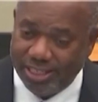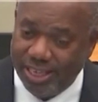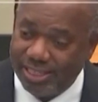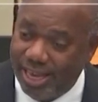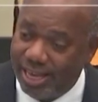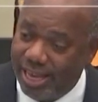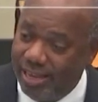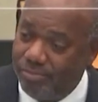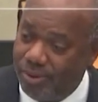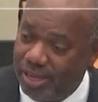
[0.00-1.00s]
says, I
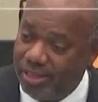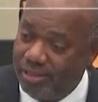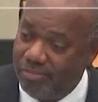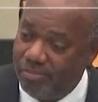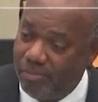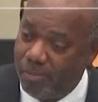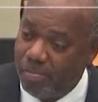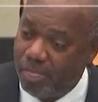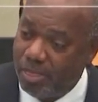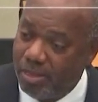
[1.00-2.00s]
can't breathe.
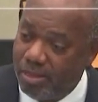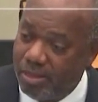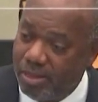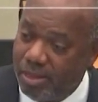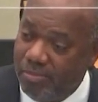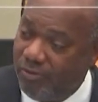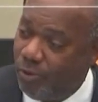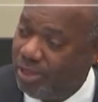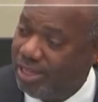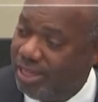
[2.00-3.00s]

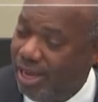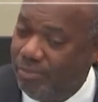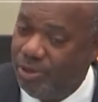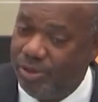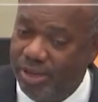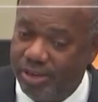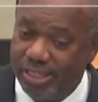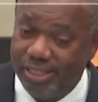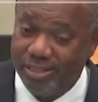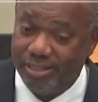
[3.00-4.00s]
Before that time, you'll hear
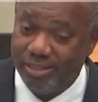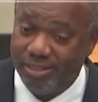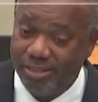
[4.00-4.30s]
his